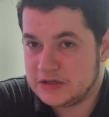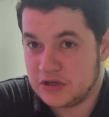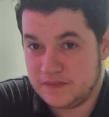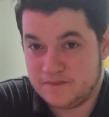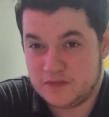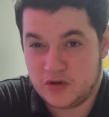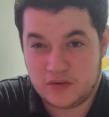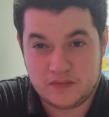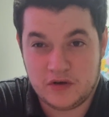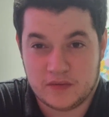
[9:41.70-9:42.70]
So you
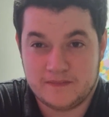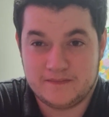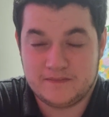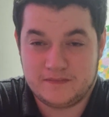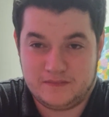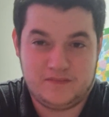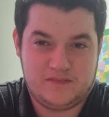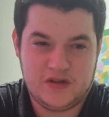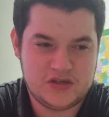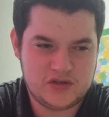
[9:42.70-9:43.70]
know,
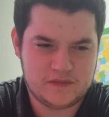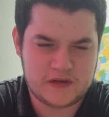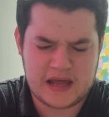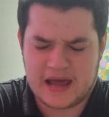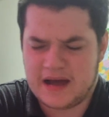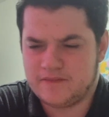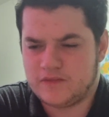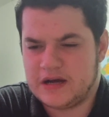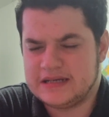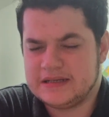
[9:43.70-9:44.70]
there's stuff like that,
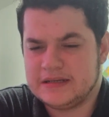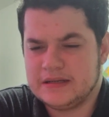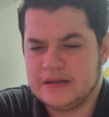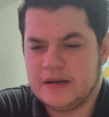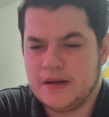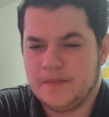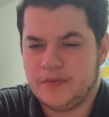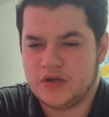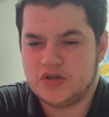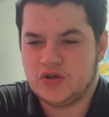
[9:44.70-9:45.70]
right?
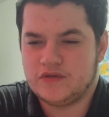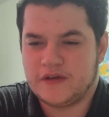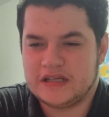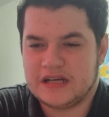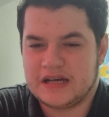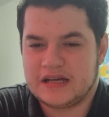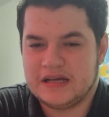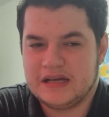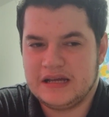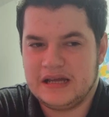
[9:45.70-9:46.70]
But there's also things like,
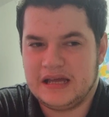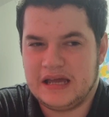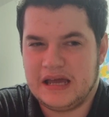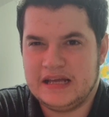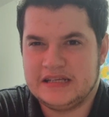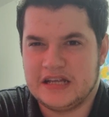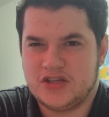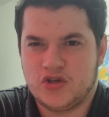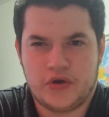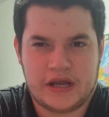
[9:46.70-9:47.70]
is it
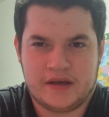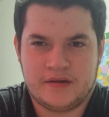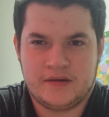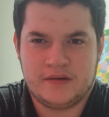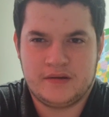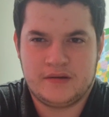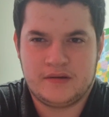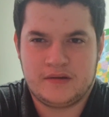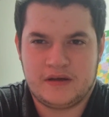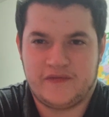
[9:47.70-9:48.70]
sunny?
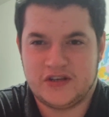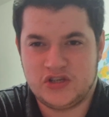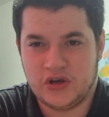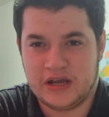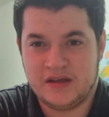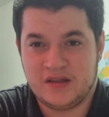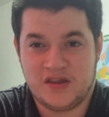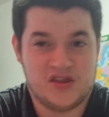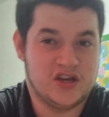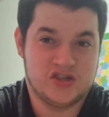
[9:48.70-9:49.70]
If it's sunny,
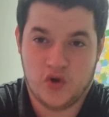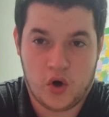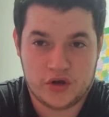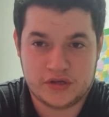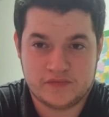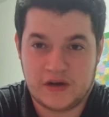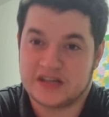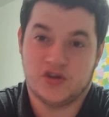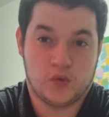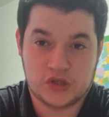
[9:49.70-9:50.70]
there's no orders, right?
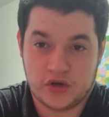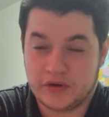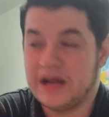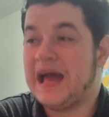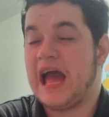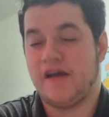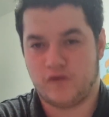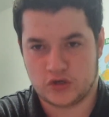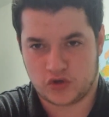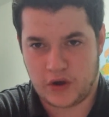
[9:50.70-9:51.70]
Because no one's ordering,
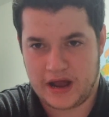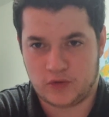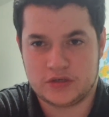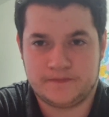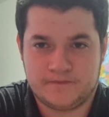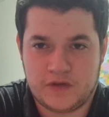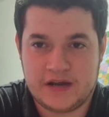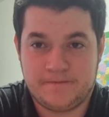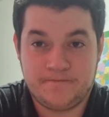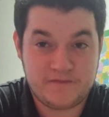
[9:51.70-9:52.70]
everyone's going out,
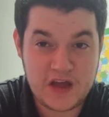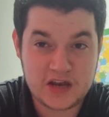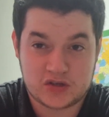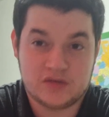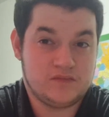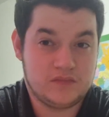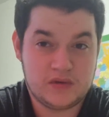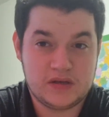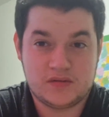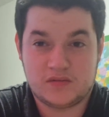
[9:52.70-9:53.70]
right? But it
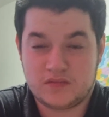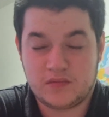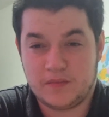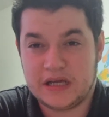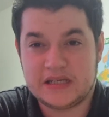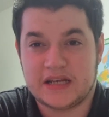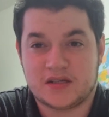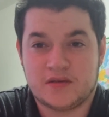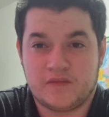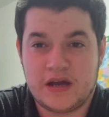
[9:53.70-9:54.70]
makes
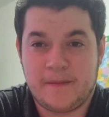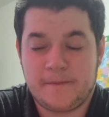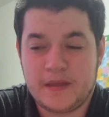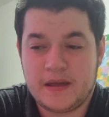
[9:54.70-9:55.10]
sense, right?